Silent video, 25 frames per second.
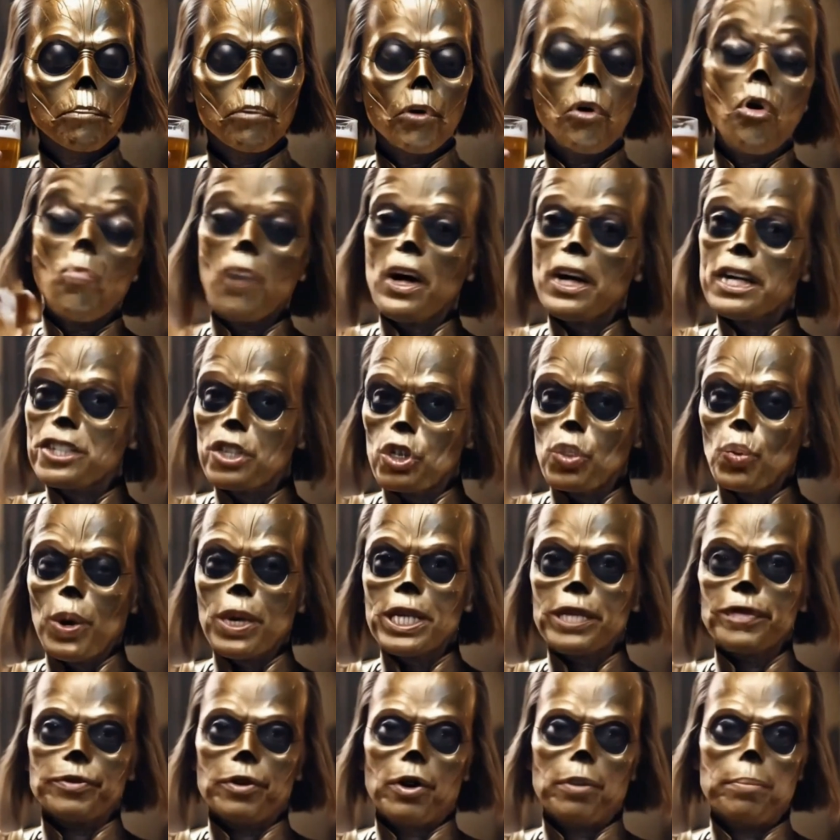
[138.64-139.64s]
Well, what do you
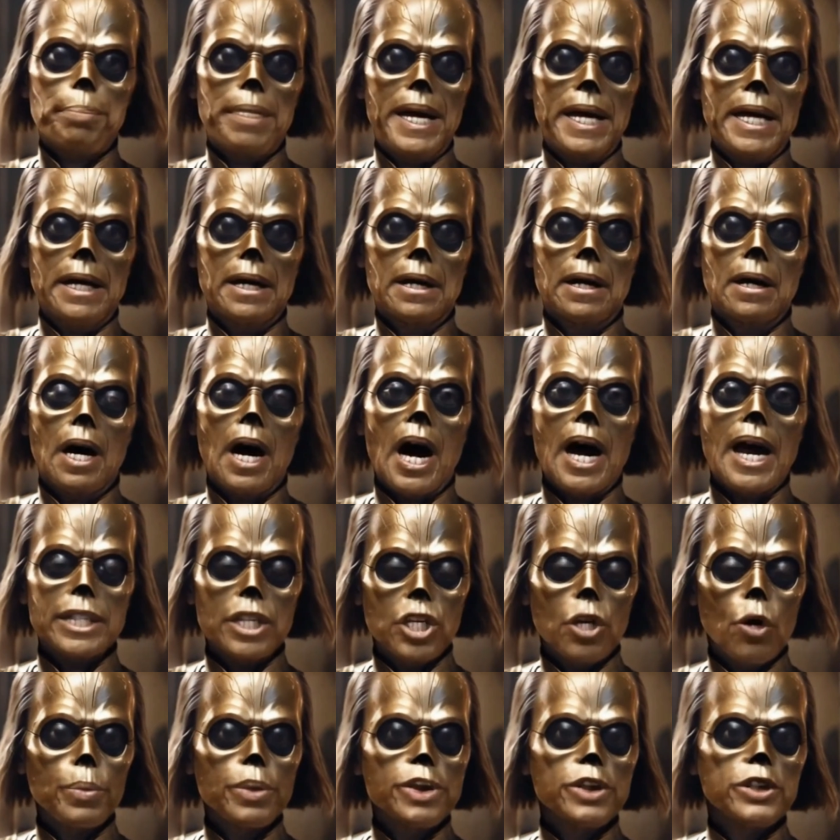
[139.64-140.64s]
want from me?
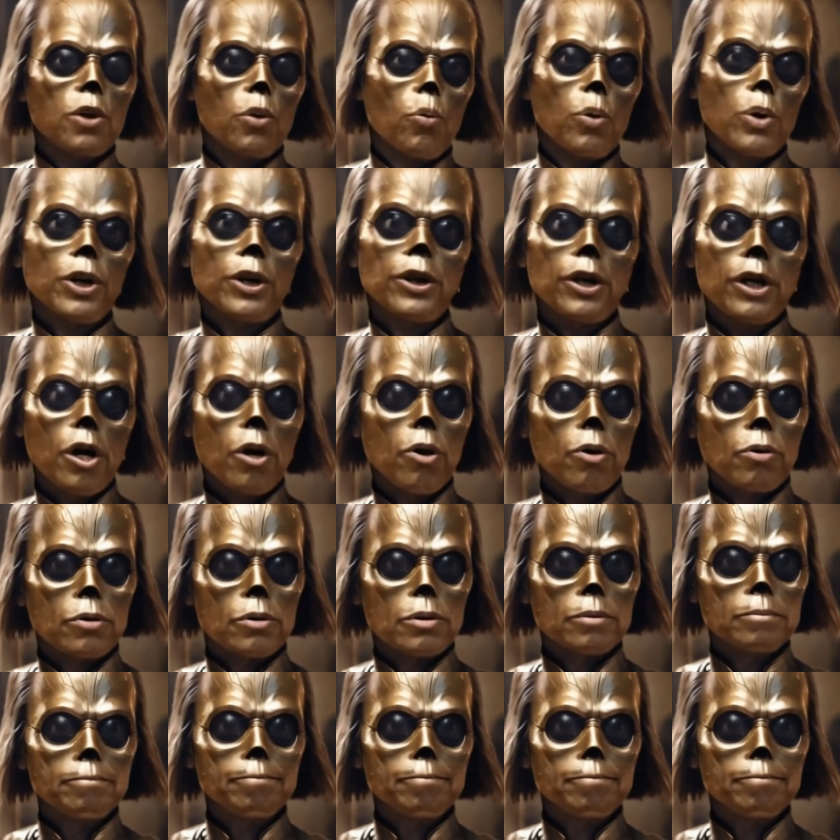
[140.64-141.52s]
I know he's a weirdo.